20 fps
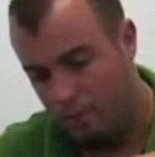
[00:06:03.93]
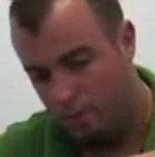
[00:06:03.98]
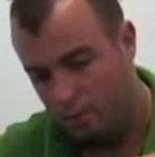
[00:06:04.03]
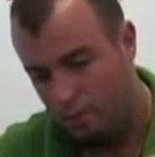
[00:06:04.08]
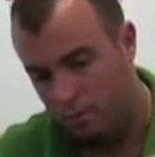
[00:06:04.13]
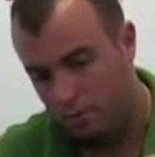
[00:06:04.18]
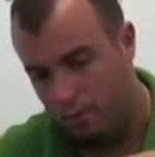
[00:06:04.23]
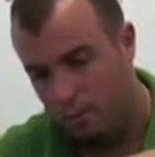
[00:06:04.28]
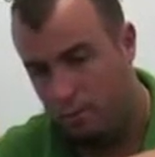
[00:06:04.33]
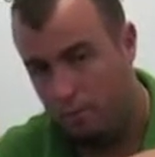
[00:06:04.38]

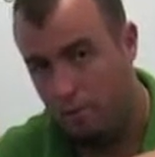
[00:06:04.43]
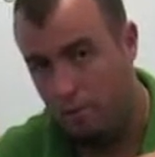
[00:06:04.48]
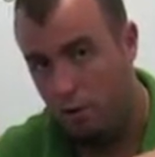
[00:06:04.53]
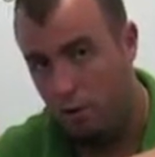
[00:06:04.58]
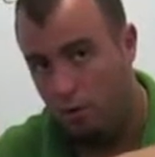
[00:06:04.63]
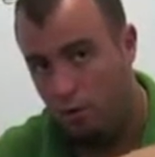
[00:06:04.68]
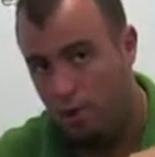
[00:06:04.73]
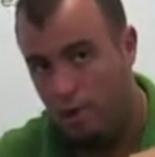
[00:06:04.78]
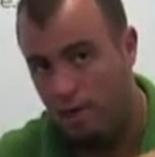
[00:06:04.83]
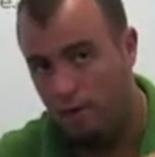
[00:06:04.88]
without
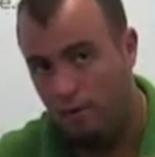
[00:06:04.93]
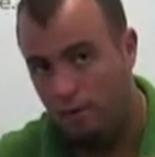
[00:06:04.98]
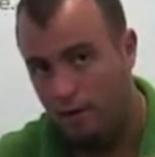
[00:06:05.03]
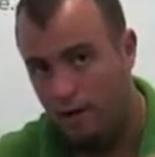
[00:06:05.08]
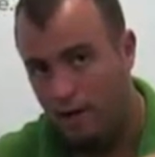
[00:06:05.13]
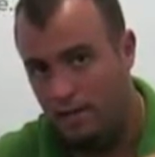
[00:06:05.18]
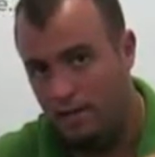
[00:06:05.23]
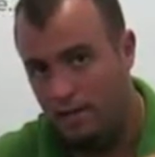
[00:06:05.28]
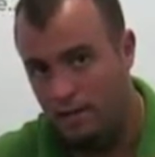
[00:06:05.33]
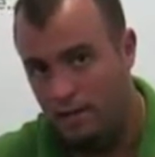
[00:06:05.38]
pureeing the
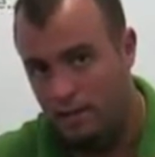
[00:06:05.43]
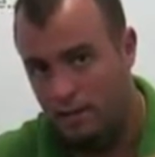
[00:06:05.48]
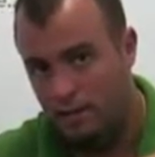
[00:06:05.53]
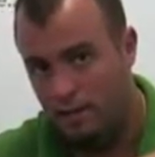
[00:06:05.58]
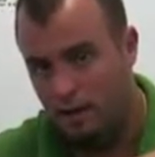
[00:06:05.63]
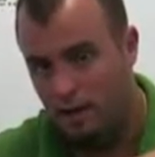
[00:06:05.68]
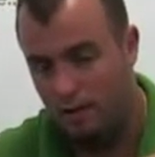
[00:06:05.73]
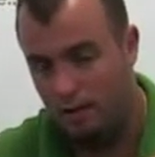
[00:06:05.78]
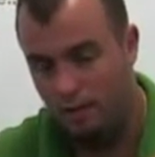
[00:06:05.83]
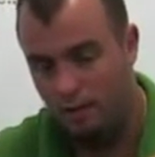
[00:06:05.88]
rest of this
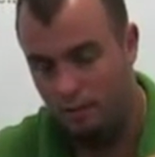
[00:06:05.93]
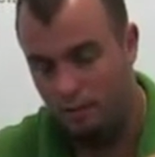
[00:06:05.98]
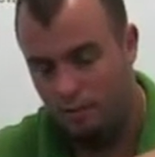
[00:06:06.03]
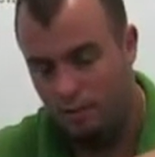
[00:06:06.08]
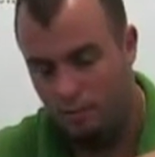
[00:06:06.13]
stuff,